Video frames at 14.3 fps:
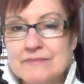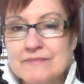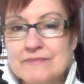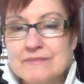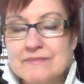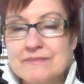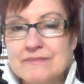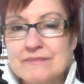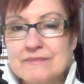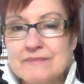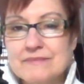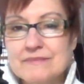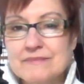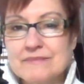
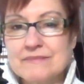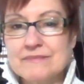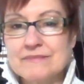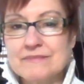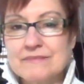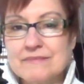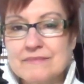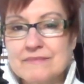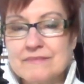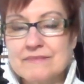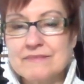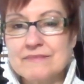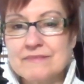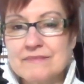
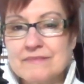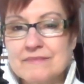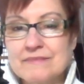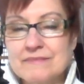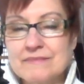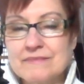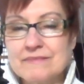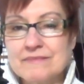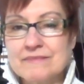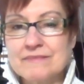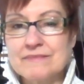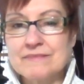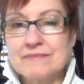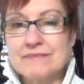
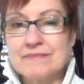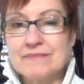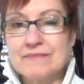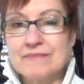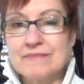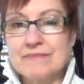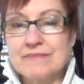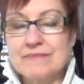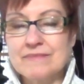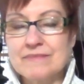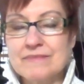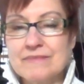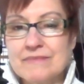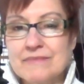
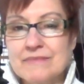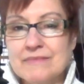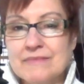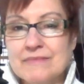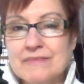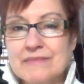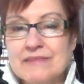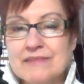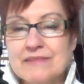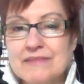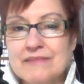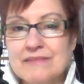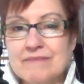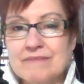
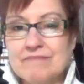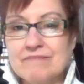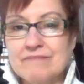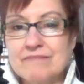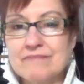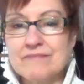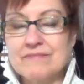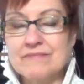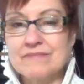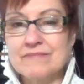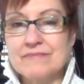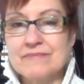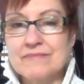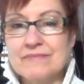
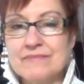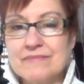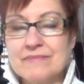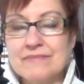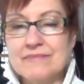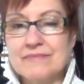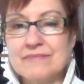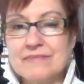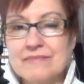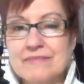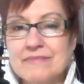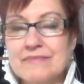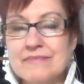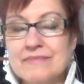
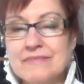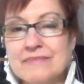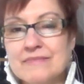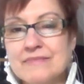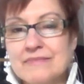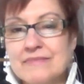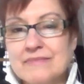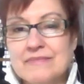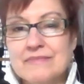(not speaking)